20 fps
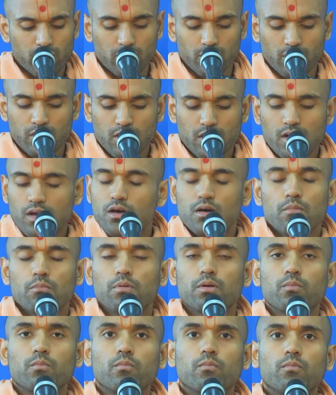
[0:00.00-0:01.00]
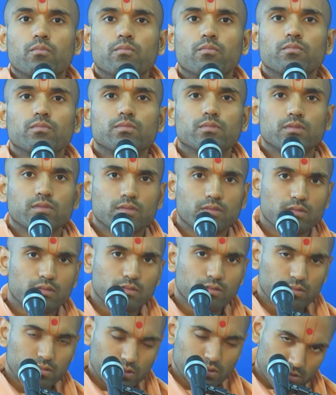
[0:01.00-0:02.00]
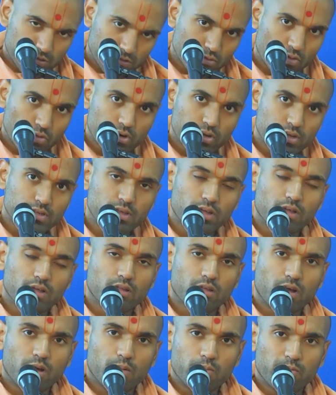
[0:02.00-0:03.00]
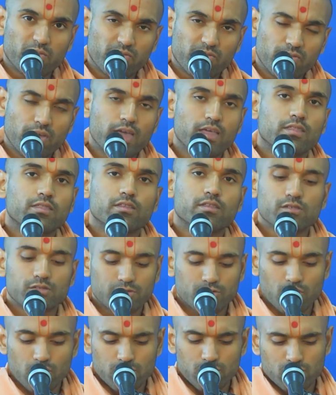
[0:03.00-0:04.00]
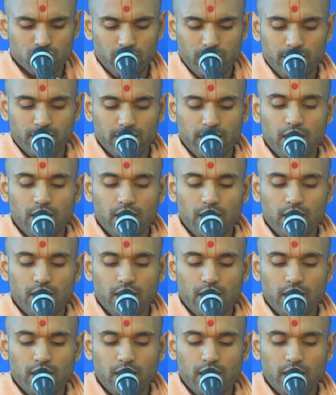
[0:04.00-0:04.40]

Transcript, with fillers: But the story of faith starts right now.